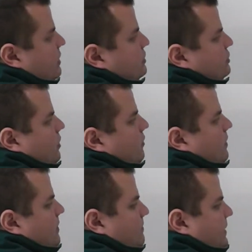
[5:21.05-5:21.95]

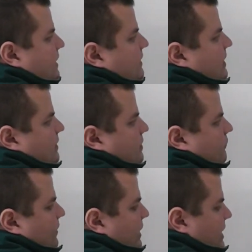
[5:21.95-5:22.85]
So being that
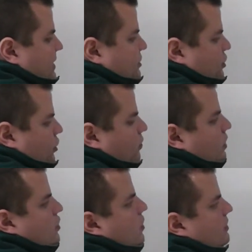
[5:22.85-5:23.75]
3 and 2
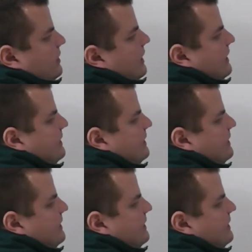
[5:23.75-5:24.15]
were called,